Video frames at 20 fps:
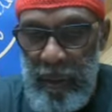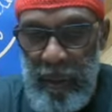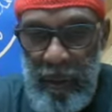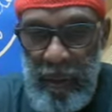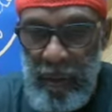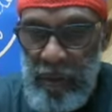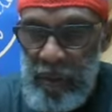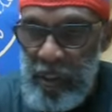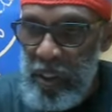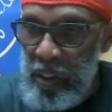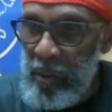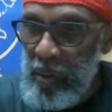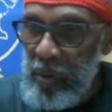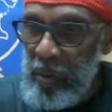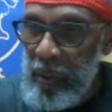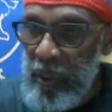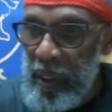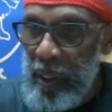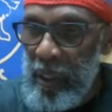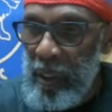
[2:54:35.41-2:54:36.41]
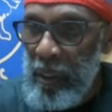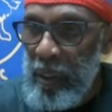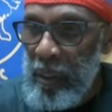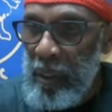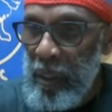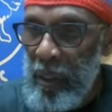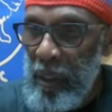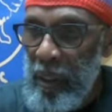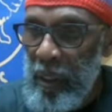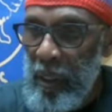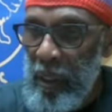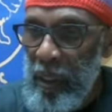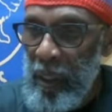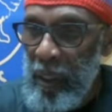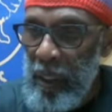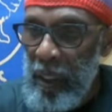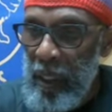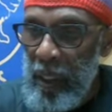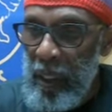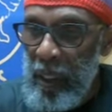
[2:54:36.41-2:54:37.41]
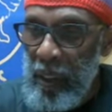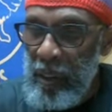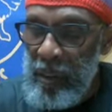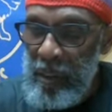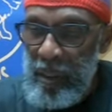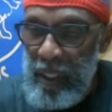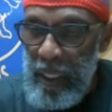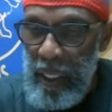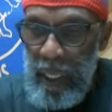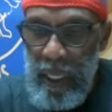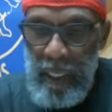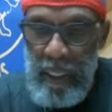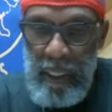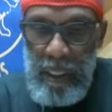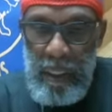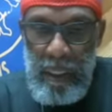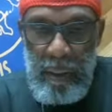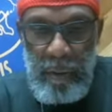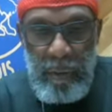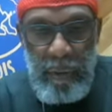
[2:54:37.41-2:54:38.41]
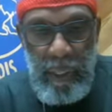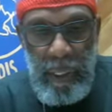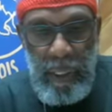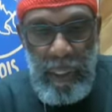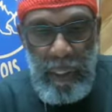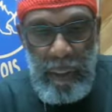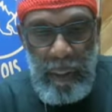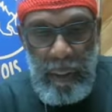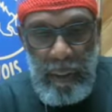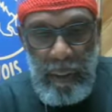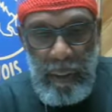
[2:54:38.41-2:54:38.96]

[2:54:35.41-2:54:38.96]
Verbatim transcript: you know, deal with it and understand it, right?